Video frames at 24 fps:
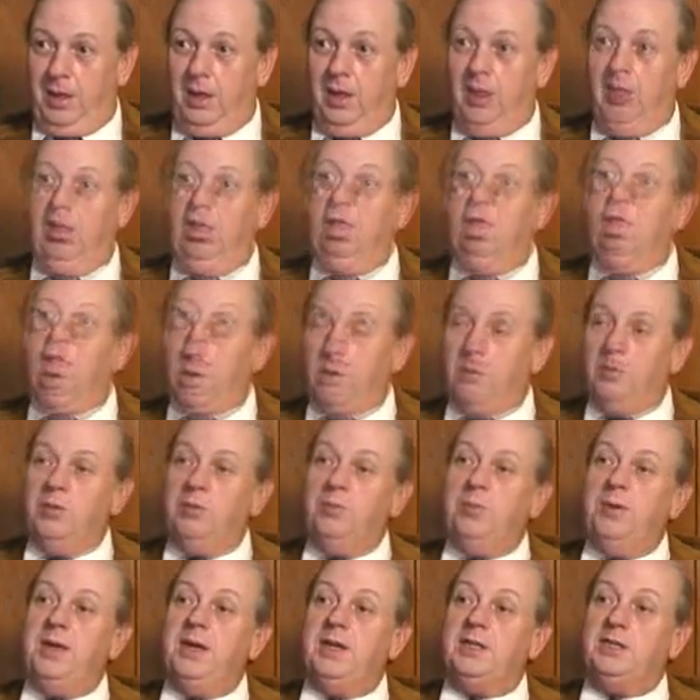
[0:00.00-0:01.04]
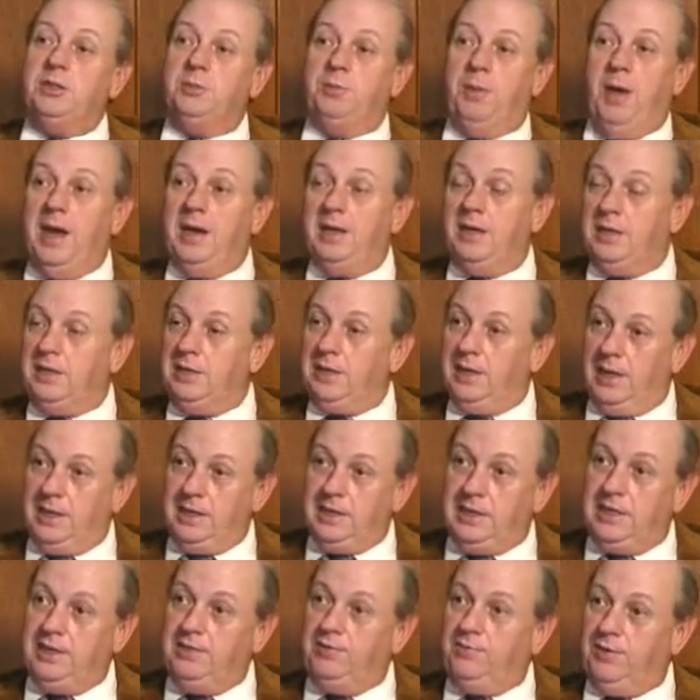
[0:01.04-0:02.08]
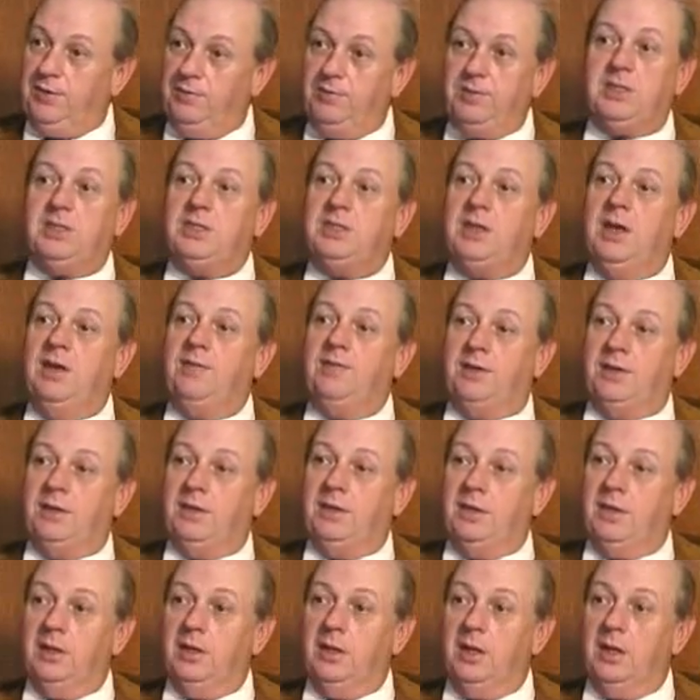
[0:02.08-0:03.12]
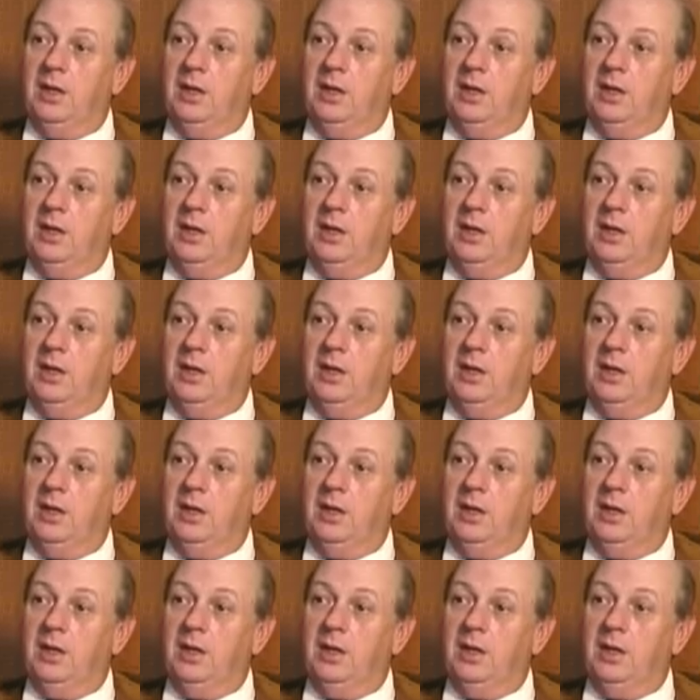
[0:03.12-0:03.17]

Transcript: Later it would be expanded in 1957